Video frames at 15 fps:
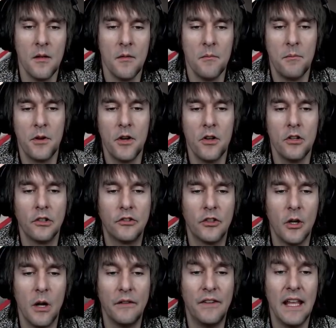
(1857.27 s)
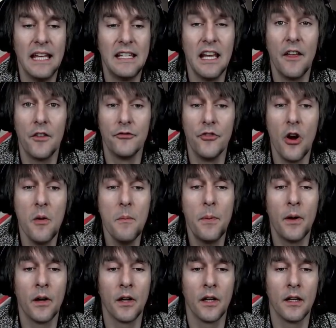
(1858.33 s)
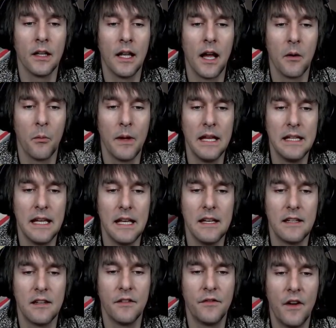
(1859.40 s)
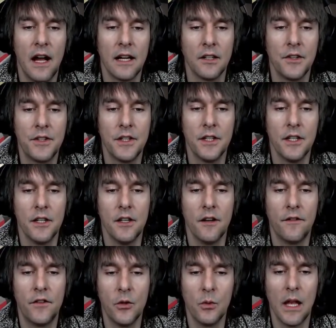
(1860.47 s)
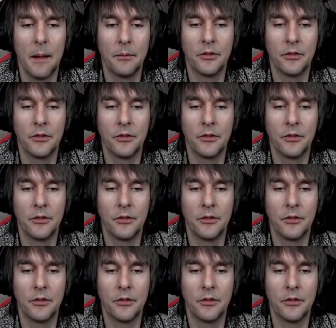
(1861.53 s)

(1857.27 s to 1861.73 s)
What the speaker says: but also if you hit it at the wrong point, like we did into the final turn a few laps